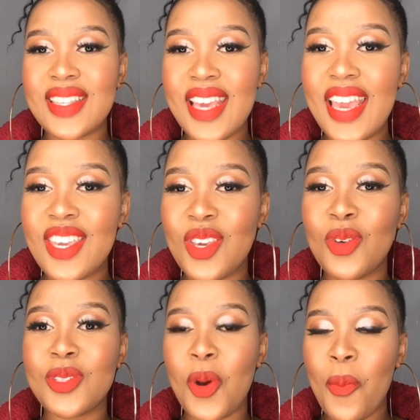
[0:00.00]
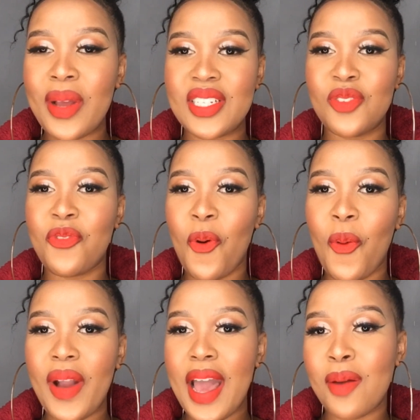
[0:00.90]
Thank you so much for
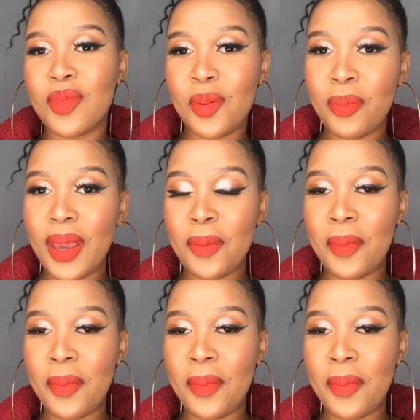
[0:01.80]
coming back.